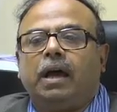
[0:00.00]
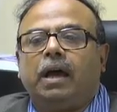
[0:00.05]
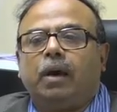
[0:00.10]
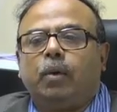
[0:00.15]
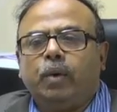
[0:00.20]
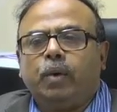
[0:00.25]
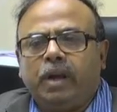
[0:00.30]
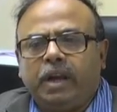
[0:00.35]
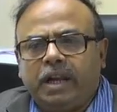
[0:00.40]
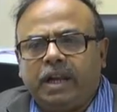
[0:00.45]

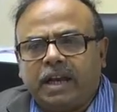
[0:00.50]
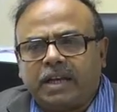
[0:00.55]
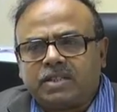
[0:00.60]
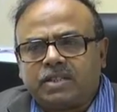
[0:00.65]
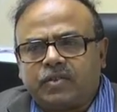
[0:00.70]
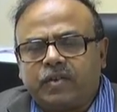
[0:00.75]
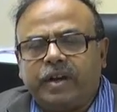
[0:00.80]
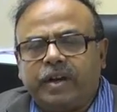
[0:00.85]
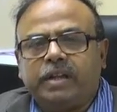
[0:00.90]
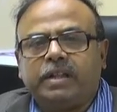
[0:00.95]
We will
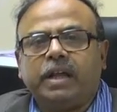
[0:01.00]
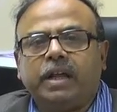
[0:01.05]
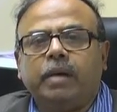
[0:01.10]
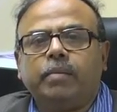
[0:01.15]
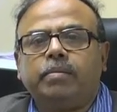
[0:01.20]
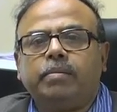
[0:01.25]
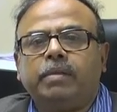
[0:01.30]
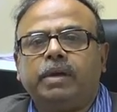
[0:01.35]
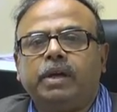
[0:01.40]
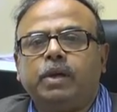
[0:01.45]
illustrate
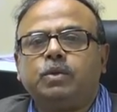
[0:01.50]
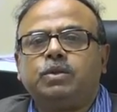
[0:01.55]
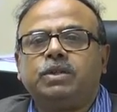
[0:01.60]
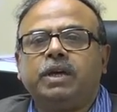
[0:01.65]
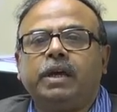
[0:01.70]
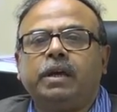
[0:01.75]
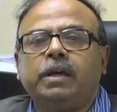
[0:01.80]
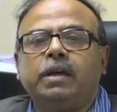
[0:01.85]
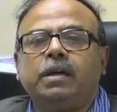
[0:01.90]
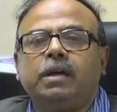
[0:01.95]
them
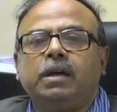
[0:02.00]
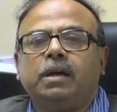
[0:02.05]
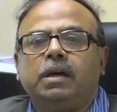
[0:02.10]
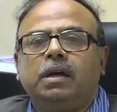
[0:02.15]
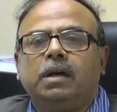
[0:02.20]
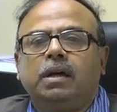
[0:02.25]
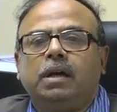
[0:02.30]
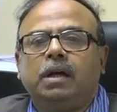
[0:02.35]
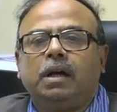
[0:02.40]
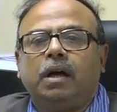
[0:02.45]
using
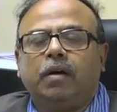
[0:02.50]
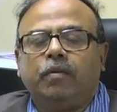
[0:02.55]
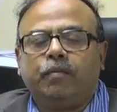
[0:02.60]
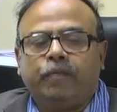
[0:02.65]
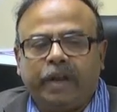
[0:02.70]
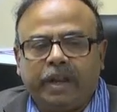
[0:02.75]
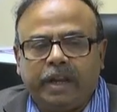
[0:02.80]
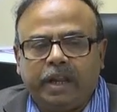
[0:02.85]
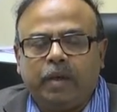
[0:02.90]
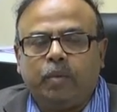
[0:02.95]
a
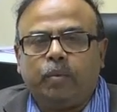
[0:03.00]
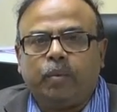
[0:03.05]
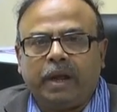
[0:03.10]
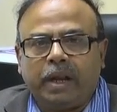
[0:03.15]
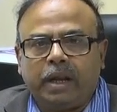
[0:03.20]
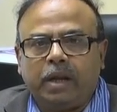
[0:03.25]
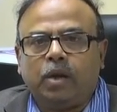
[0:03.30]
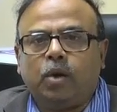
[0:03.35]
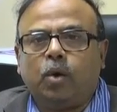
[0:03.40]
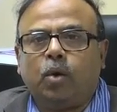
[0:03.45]
very
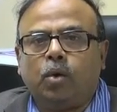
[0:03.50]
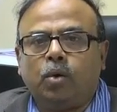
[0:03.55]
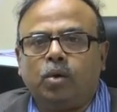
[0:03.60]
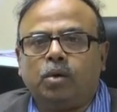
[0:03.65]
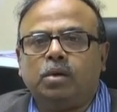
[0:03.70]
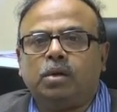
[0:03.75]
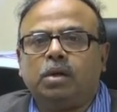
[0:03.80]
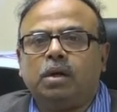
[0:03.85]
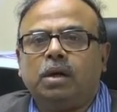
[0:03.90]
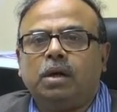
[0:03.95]
well
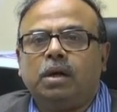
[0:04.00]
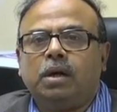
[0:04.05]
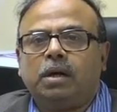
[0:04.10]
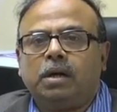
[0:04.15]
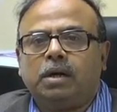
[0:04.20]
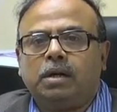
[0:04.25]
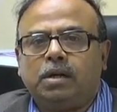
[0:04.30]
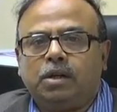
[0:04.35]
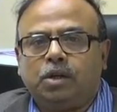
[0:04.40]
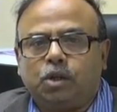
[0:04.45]
known
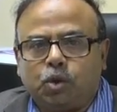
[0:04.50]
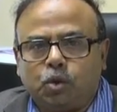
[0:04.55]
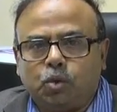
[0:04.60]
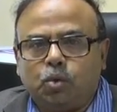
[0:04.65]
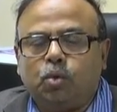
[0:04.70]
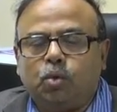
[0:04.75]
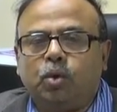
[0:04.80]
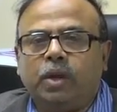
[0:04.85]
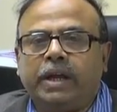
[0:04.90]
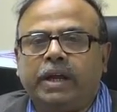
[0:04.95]

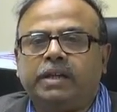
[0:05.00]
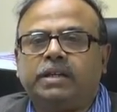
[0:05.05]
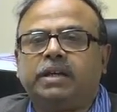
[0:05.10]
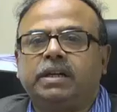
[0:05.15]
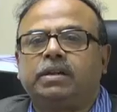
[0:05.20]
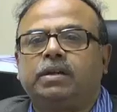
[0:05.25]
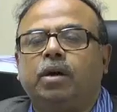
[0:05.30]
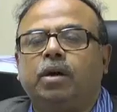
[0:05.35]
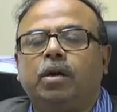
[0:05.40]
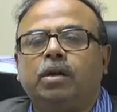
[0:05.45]
tool and
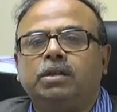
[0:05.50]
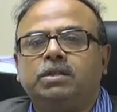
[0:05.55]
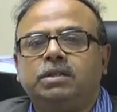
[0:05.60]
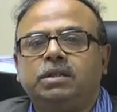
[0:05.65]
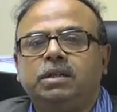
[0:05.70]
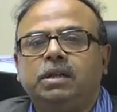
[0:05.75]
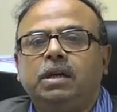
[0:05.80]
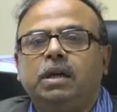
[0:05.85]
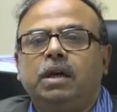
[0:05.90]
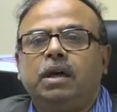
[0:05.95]

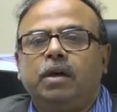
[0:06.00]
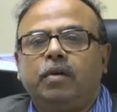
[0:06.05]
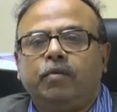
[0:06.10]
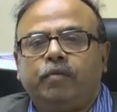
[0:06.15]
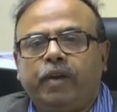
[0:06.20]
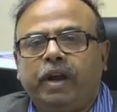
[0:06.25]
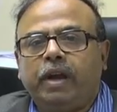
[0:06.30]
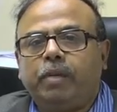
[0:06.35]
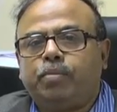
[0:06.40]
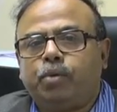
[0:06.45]
technology,
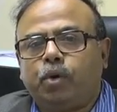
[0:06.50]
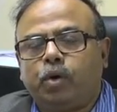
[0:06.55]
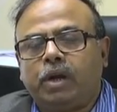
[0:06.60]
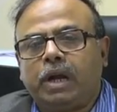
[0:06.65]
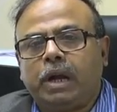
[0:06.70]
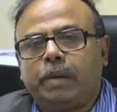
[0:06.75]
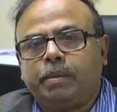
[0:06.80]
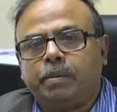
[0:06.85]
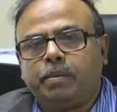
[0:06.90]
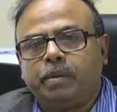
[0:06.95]
field
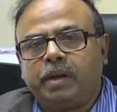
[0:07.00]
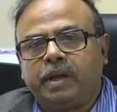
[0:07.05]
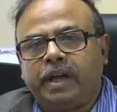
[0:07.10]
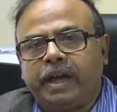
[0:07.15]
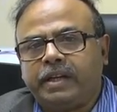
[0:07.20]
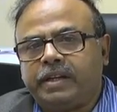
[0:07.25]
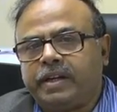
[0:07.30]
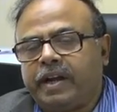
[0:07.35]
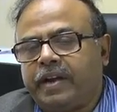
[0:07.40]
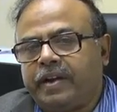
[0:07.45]
programmable
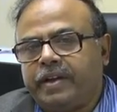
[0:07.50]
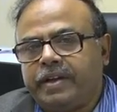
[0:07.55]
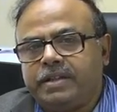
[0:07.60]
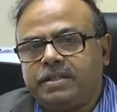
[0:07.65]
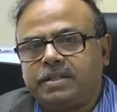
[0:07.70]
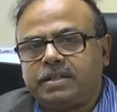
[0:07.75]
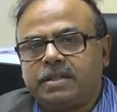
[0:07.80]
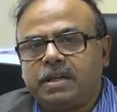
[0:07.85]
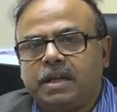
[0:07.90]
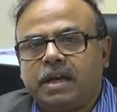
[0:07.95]
gate
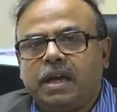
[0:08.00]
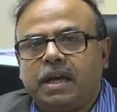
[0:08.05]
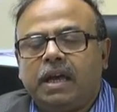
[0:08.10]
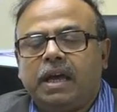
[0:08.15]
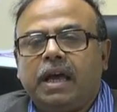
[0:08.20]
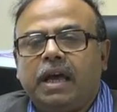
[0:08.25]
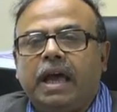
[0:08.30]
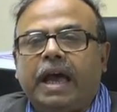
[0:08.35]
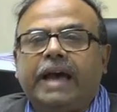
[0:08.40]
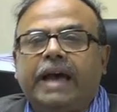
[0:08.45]
arrays,
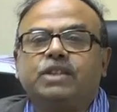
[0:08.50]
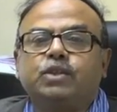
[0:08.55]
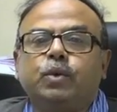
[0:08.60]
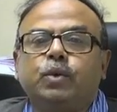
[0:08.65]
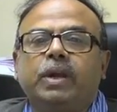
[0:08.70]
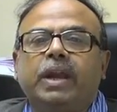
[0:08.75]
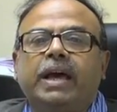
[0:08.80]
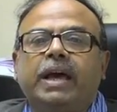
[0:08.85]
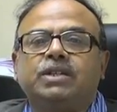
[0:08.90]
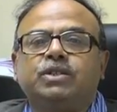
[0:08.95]
as
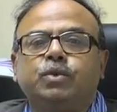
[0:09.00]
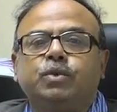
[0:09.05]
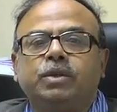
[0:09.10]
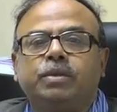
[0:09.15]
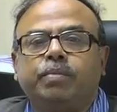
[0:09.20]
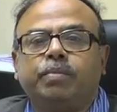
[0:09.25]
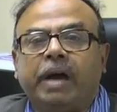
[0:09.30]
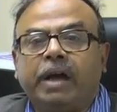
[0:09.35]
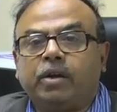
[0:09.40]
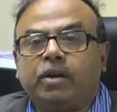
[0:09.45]
well as
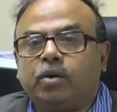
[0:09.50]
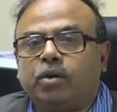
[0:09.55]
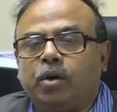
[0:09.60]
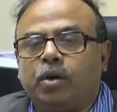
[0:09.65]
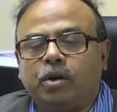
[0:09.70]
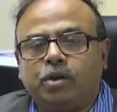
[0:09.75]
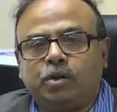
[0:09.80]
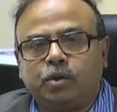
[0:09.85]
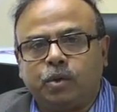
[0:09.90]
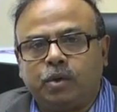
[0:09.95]
with
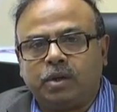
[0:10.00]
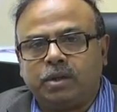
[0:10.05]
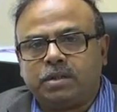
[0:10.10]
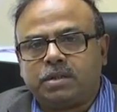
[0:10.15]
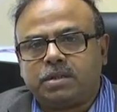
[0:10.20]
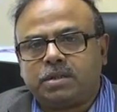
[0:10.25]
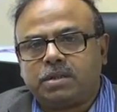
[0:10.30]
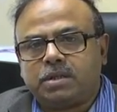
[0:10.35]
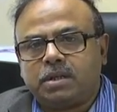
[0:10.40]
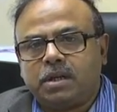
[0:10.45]

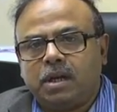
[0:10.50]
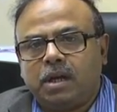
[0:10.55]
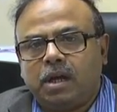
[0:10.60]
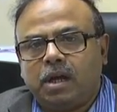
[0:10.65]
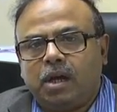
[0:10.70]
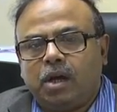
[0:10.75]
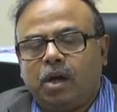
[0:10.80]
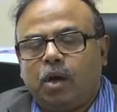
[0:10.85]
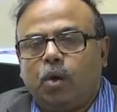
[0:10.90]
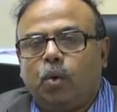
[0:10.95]
microcontrollers.
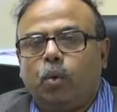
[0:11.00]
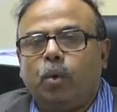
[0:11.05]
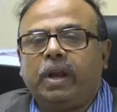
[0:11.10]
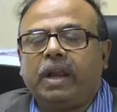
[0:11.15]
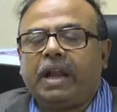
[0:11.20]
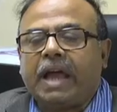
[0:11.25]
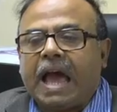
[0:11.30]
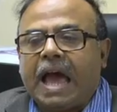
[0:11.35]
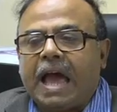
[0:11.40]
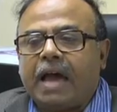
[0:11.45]
We
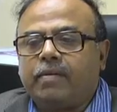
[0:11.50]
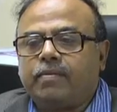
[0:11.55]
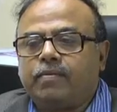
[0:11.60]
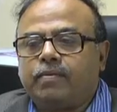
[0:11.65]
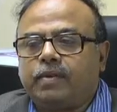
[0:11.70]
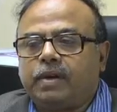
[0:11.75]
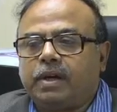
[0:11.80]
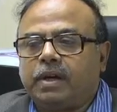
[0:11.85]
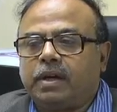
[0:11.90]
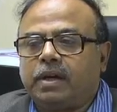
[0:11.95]
will
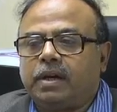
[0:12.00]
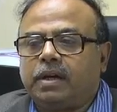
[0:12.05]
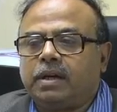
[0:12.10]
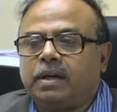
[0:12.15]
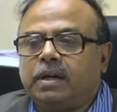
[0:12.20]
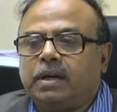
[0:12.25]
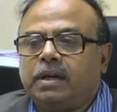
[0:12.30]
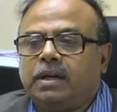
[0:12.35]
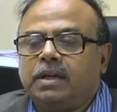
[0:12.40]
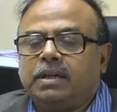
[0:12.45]
have
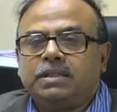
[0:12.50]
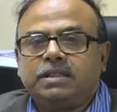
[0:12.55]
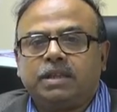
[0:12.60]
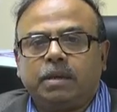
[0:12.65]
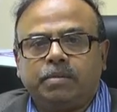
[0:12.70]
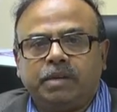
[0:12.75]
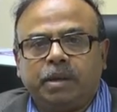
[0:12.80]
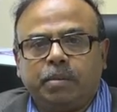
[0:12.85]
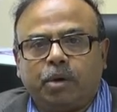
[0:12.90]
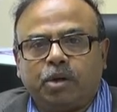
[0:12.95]

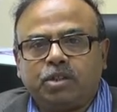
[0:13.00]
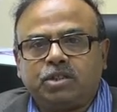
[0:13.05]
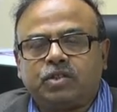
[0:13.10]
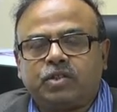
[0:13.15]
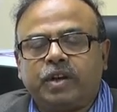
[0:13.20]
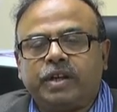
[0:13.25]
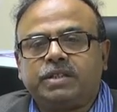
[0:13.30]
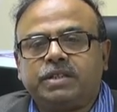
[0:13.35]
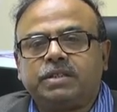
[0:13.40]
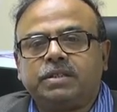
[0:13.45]
some
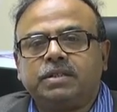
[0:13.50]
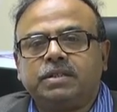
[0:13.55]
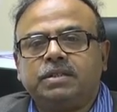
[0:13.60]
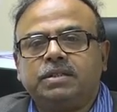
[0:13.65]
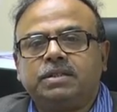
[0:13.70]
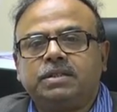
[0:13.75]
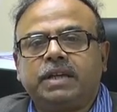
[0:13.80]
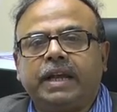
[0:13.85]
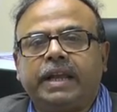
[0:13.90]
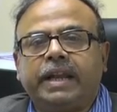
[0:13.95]

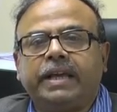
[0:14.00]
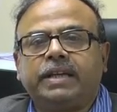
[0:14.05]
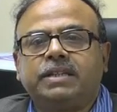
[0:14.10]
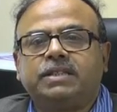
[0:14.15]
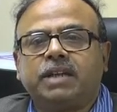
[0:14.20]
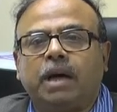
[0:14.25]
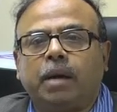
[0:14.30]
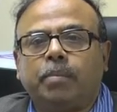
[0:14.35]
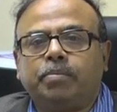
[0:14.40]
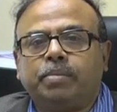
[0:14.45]
demonstrations and
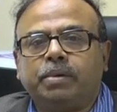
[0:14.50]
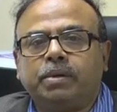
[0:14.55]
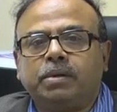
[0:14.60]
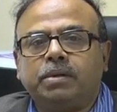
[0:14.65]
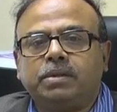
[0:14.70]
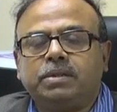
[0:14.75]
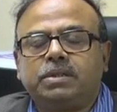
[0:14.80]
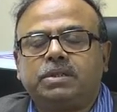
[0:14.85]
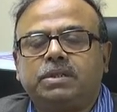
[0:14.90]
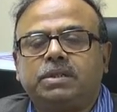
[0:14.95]

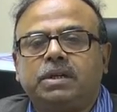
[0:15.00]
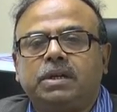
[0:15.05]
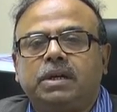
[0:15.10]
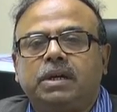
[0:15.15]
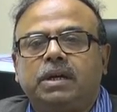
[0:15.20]
examples